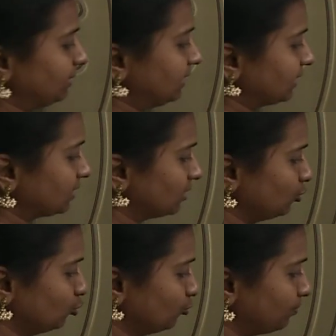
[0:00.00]
be like a
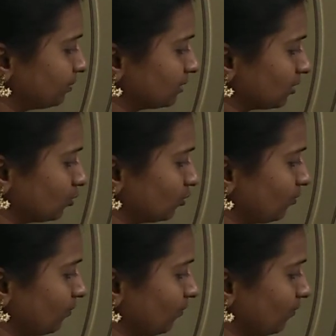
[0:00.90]
loop now
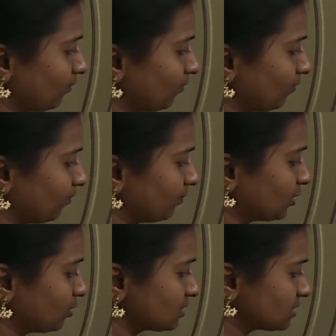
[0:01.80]

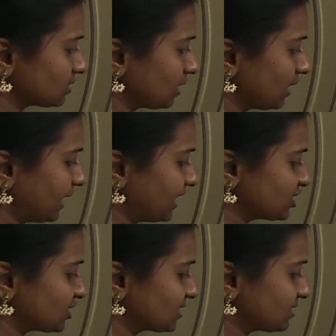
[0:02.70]
because
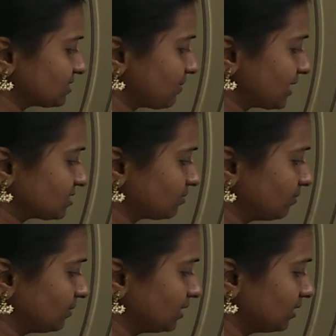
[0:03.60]
Hx is
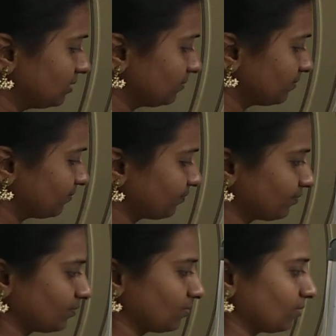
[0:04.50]
maximum here
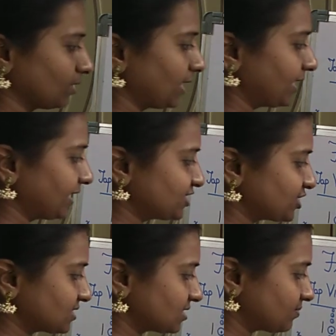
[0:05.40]
and
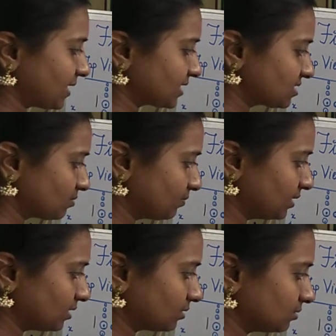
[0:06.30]
Hx is maximum here.